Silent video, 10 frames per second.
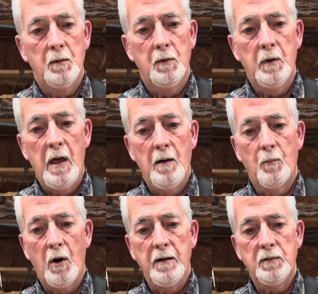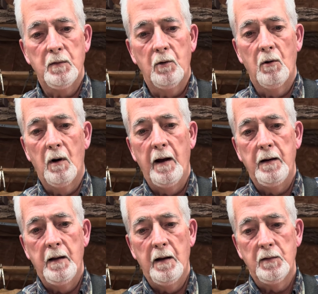Look how it brings the
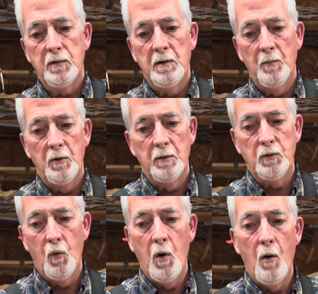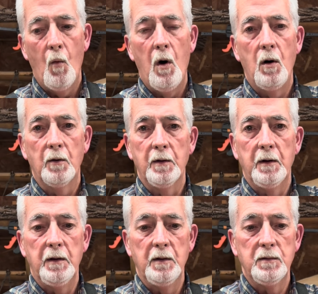grain out, similar to what walnut
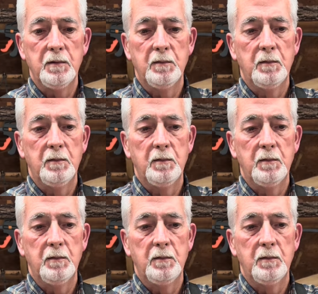is.